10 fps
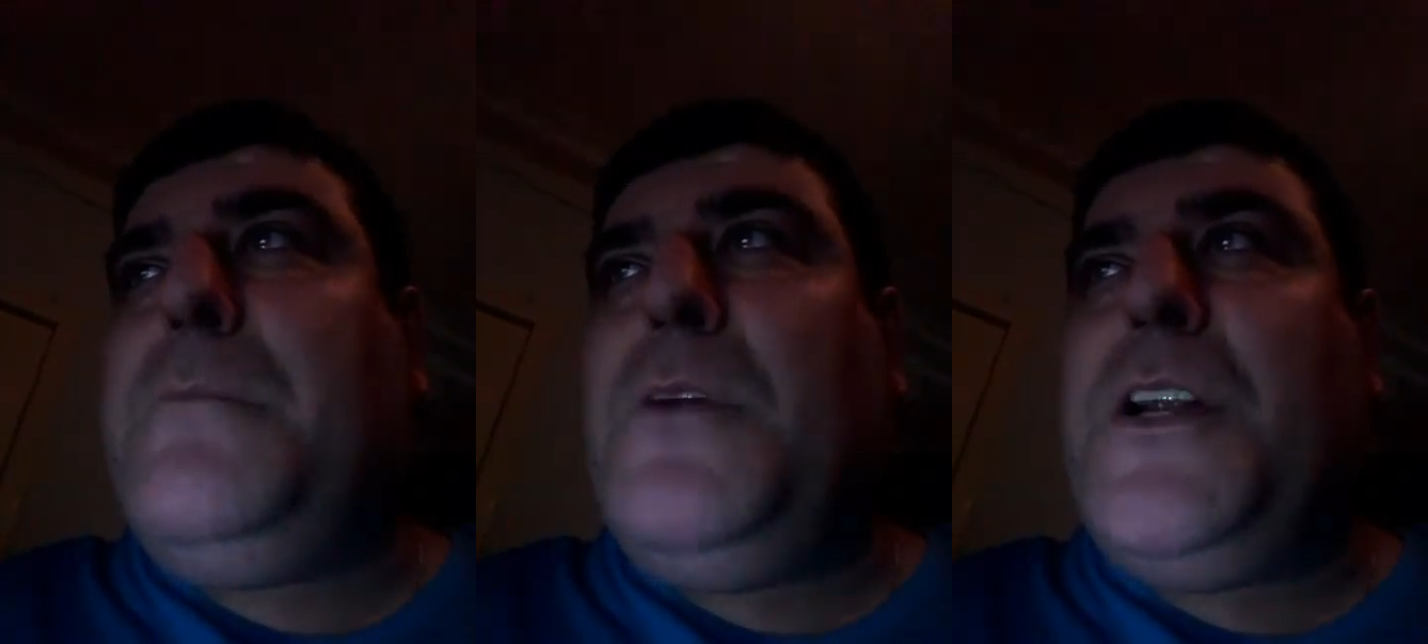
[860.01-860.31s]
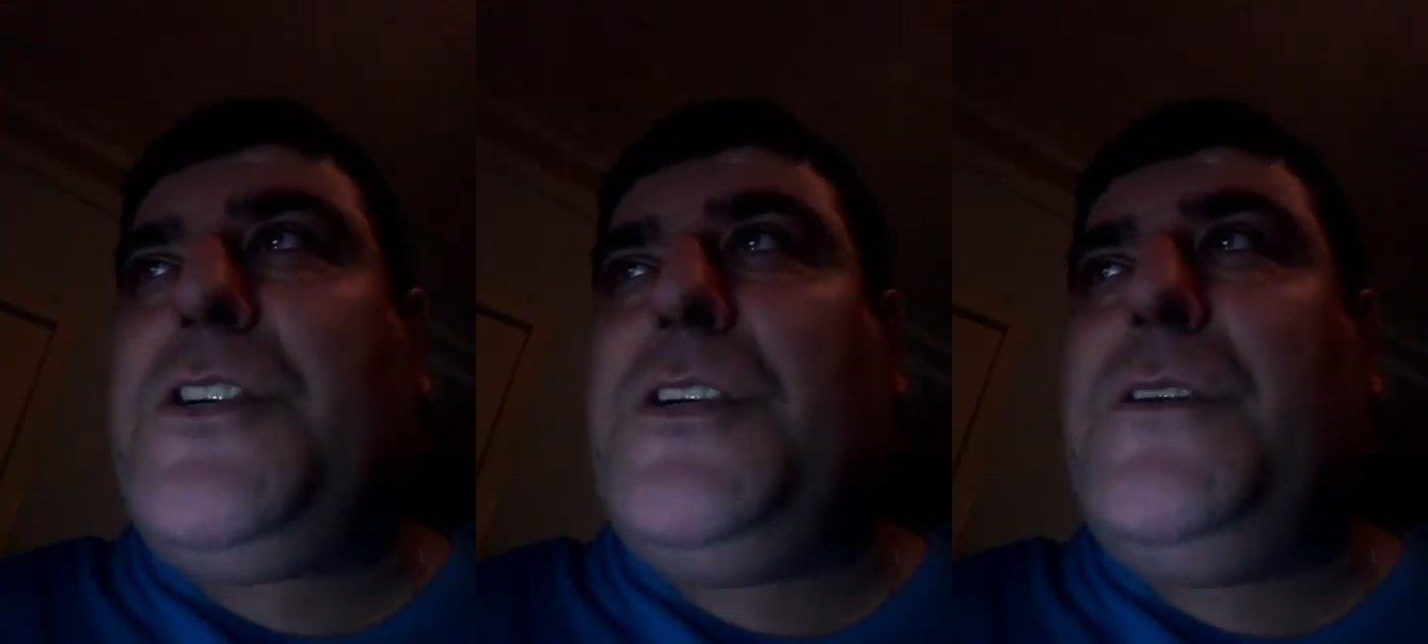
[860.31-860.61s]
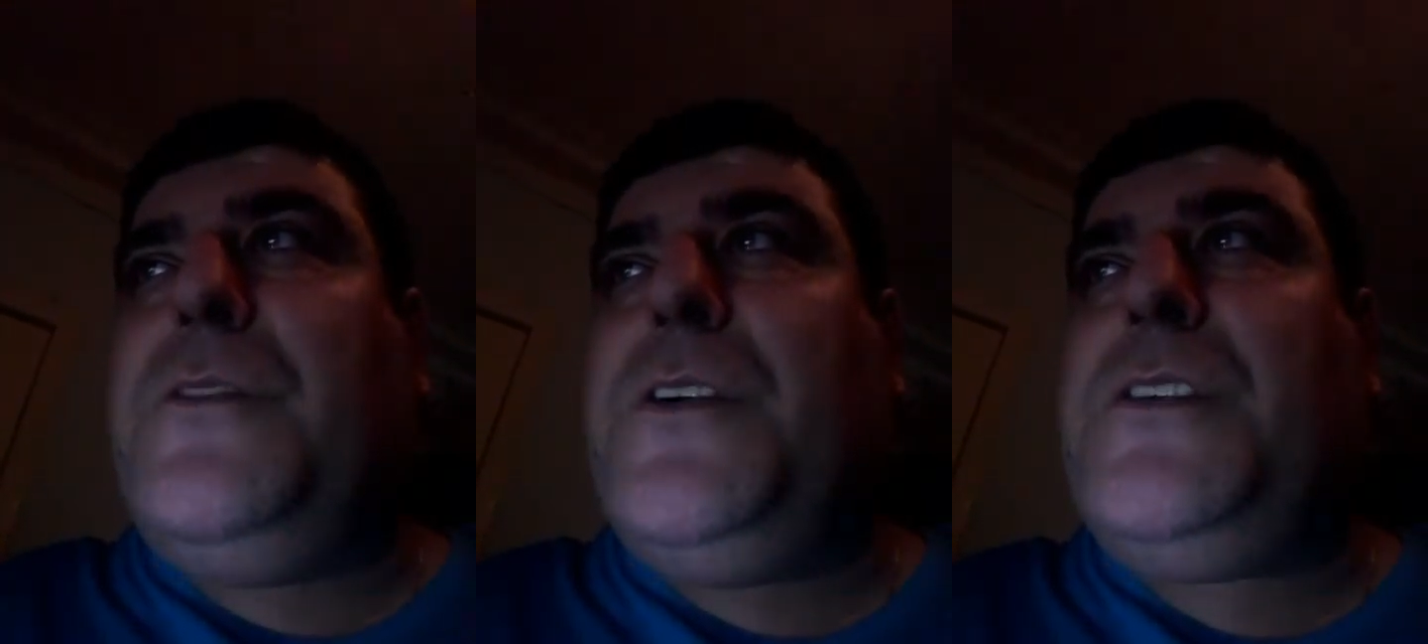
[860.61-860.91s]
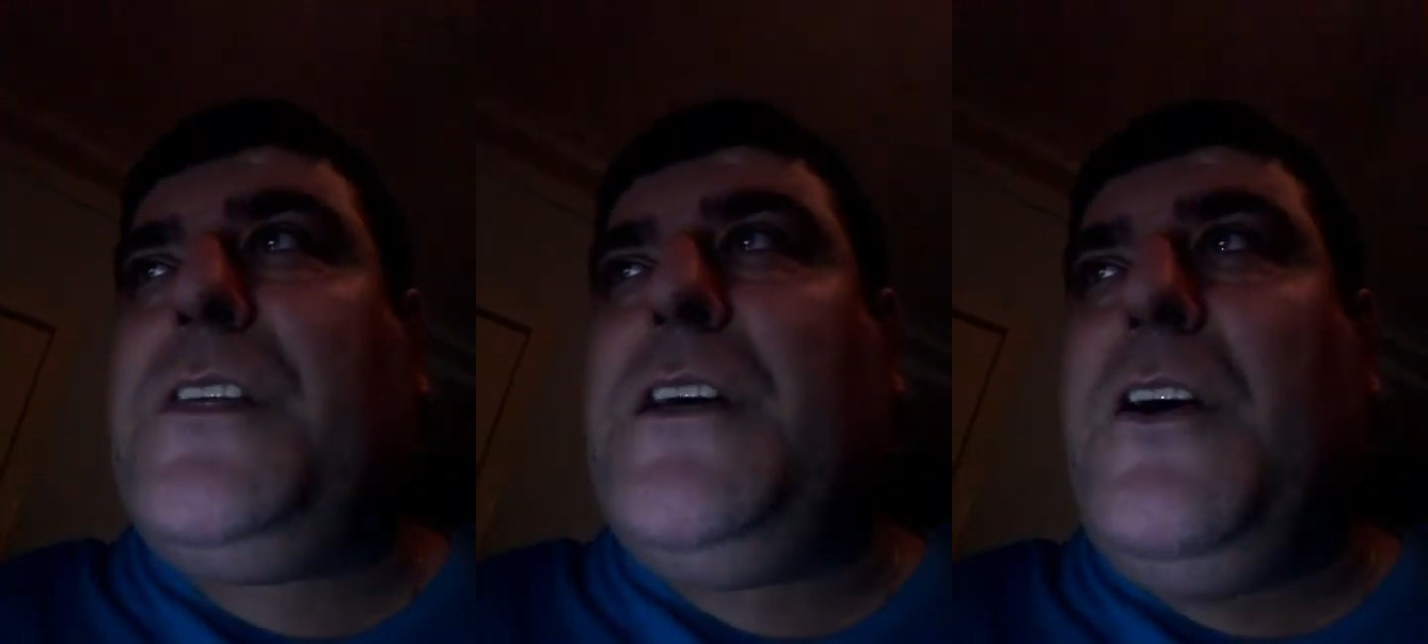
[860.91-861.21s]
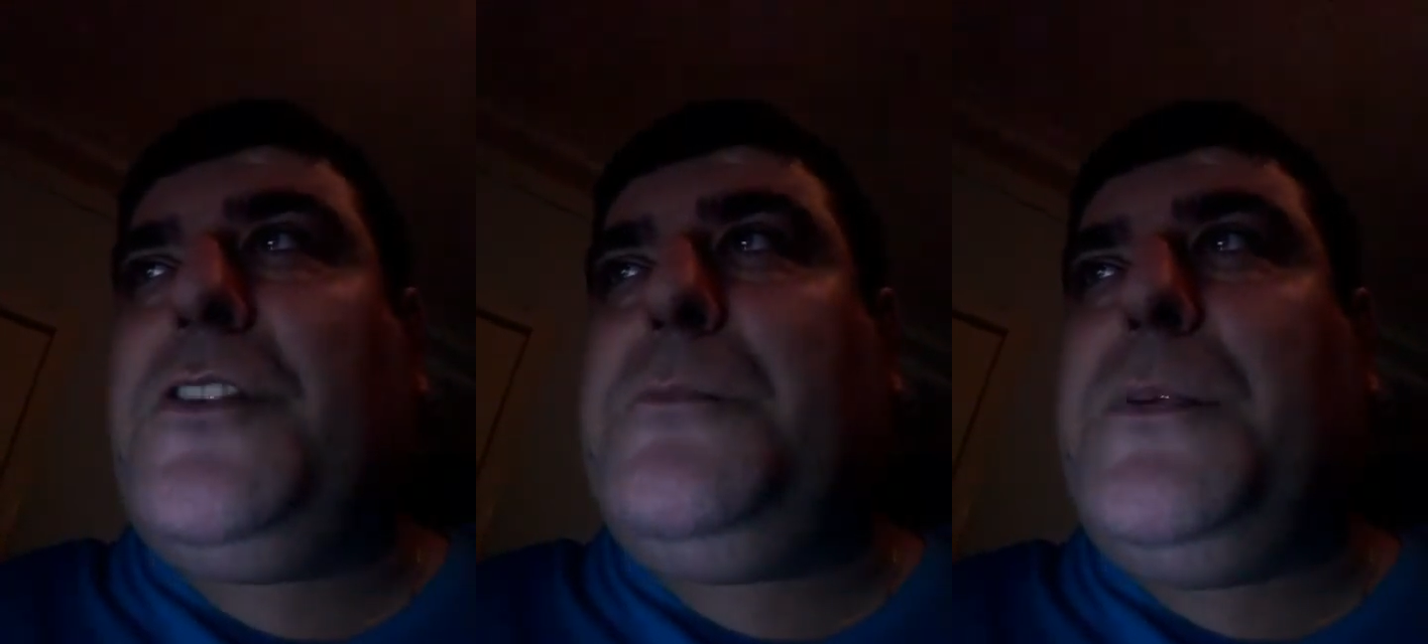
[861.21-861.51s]
Monash University
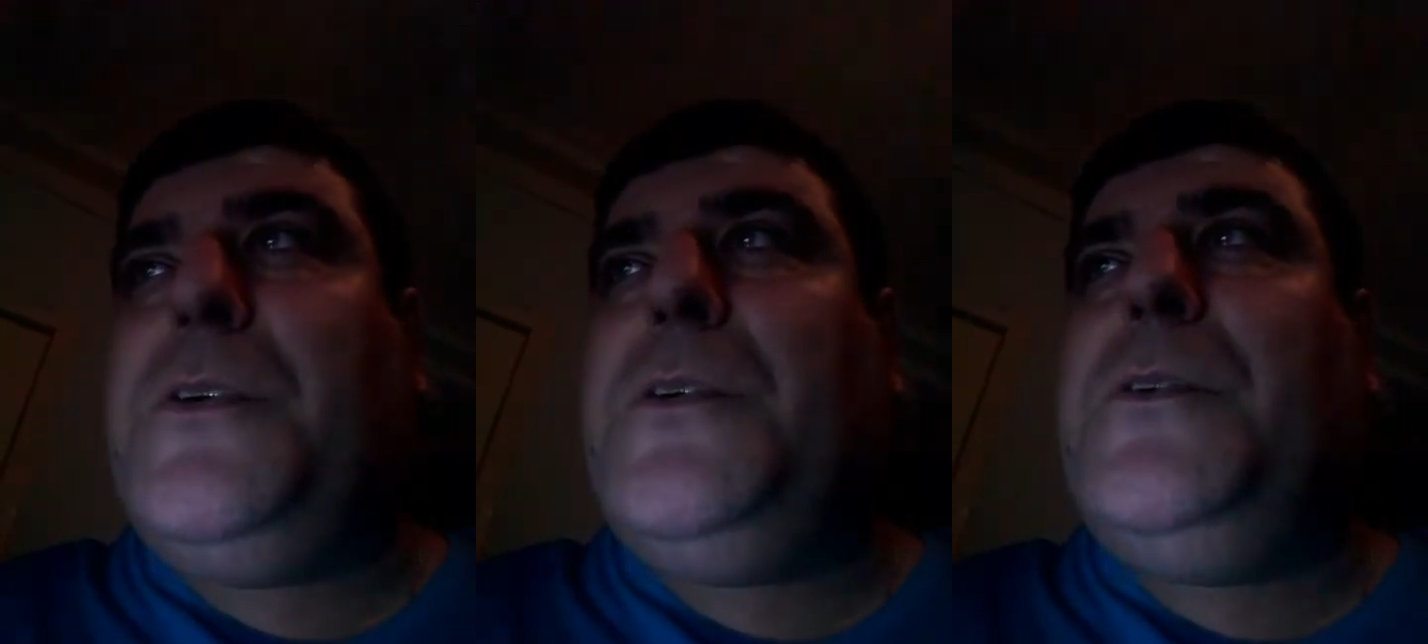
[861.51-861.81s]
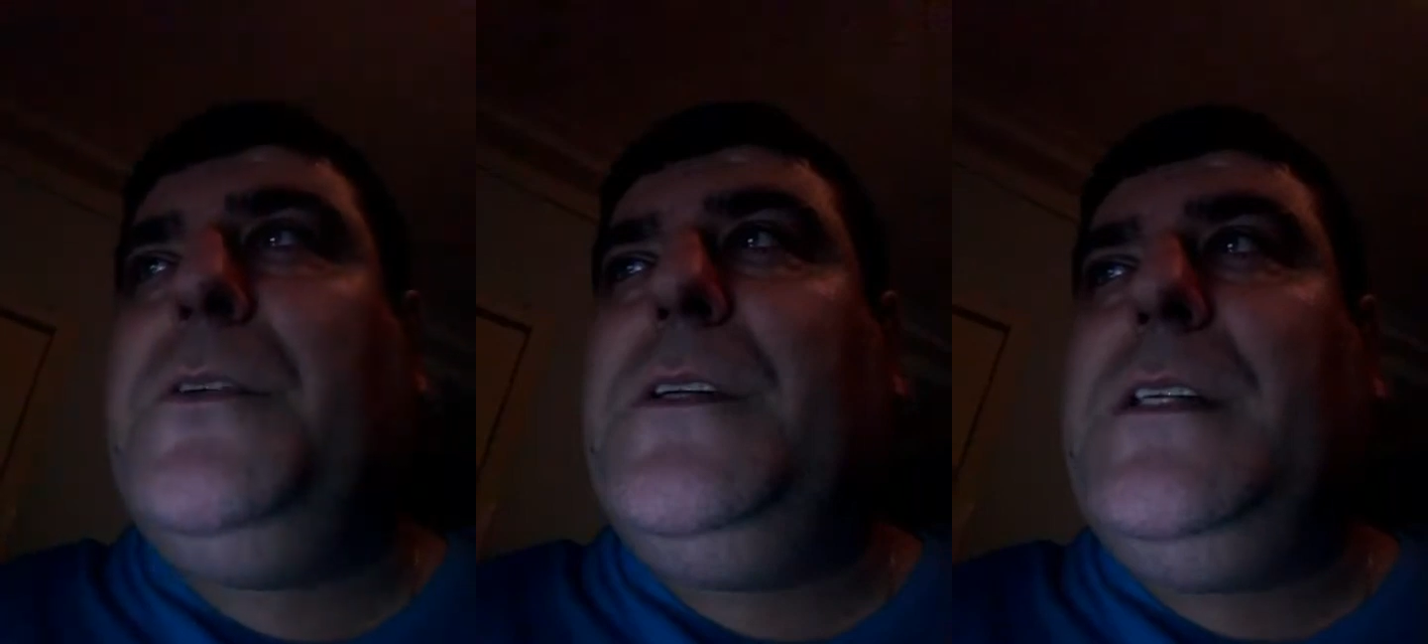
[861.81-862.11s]
Hospital.